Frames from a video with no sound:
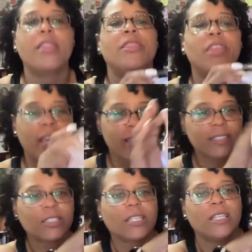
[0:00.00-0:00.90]

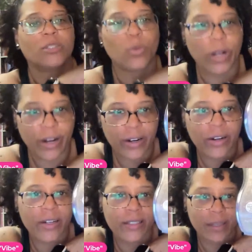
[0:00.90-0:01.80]
This is
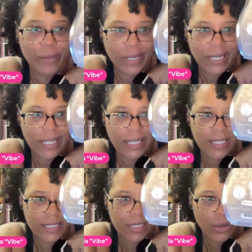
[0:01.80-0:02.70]
where the money is,